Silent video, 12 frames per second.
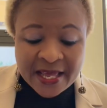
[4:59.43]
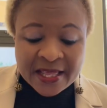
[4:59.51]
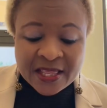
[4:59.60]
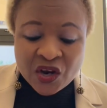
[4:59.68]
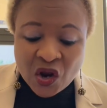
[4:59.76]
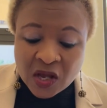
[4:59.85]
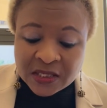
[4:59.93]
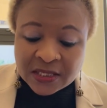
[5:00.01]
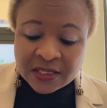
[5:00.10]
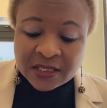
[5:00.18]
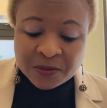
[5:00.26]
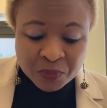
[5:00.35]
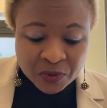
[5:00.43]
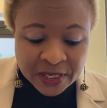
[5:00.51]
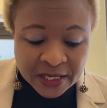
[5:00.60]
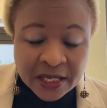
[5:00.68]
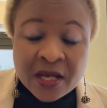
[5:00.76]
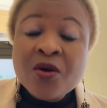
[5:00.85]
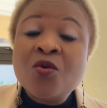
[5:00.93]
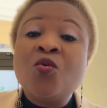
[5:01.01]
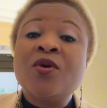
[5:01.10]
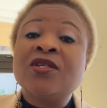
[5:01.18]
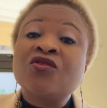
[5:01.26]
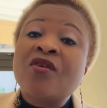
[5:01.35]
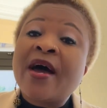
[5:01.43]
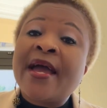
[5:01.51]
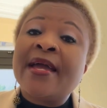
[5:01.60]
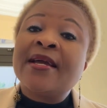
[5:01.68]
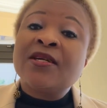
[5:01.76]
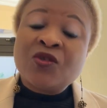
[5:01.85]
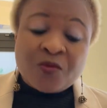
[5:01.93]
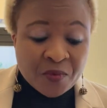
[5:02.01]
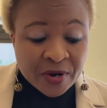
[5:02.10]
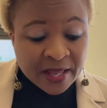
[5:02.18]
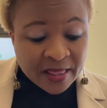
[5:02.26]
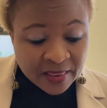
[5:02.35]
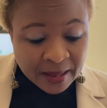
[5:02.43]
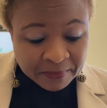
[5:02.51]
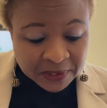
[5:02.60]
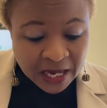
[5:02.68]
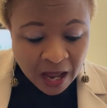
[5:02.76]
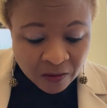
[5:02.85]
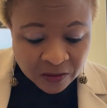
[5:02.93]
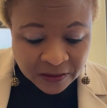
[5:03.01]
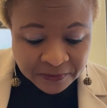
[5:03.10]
the narcissist bully who is trying to bring them down.